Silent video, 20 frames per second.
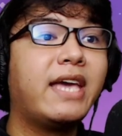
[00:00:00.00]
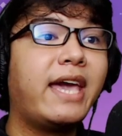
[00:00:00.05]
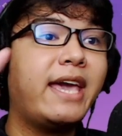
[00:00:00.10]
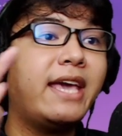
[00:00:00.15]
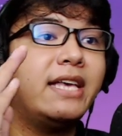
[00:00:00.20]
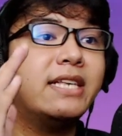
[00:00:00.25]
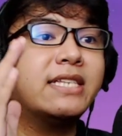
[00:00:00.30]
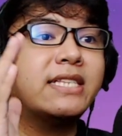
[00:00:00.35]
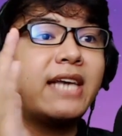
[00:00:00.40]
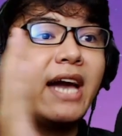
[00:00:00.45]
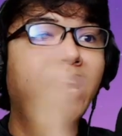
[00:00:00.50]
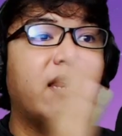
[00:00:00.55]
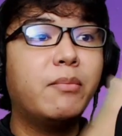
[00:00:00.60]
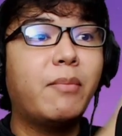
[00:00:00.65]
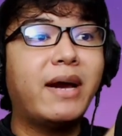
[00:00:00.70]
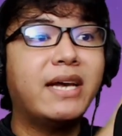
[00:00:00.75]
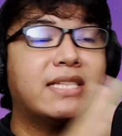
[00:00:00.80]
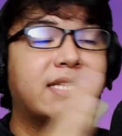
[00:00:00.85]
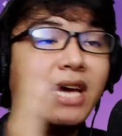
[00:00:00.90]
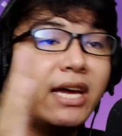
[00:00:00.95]
a
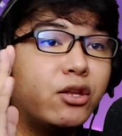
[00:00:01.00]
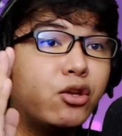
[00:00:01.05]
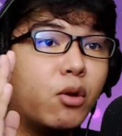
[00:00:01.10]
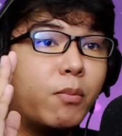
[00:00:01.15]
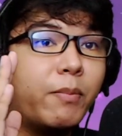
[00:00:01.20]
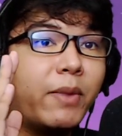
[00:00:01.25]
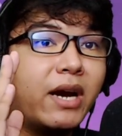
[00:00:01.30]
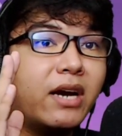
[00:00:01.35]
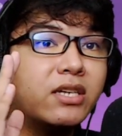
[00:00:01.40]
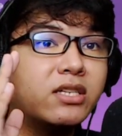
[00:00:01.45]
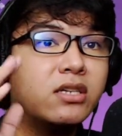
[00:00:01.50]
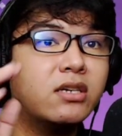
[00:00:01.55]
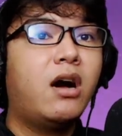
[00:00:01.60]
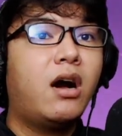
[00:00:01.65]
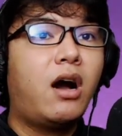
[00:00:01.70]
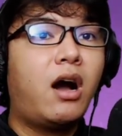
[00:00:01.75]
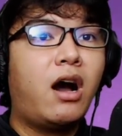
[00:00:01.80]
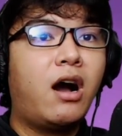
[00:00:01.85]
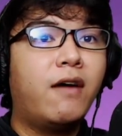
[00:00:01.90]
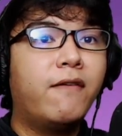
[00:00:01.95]
side-by-side comparison
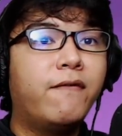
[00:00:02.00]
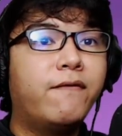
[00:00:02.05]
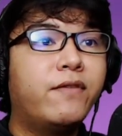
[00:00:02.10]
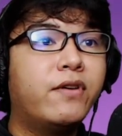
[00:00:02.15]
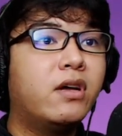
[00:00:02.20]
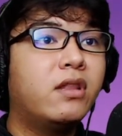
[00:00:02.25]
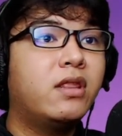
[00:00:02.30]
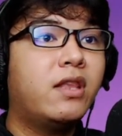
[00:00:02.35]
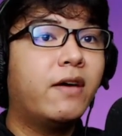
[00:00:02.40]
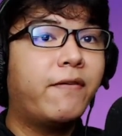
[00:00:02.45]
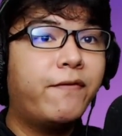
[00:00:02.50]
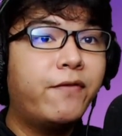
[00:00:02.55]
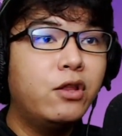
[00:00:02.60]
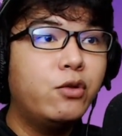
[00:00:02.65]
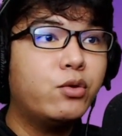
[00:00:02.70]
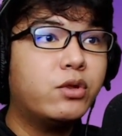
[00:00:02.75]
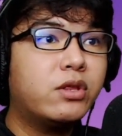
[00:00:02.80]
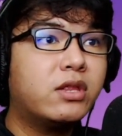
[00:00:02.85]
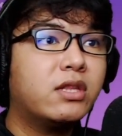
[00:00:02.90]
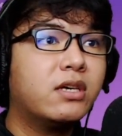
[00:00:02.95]
of the
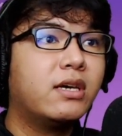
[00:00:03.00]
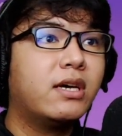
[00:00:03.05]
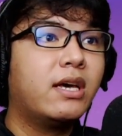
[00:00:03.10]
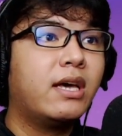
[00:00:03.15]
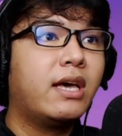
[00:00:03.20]
flute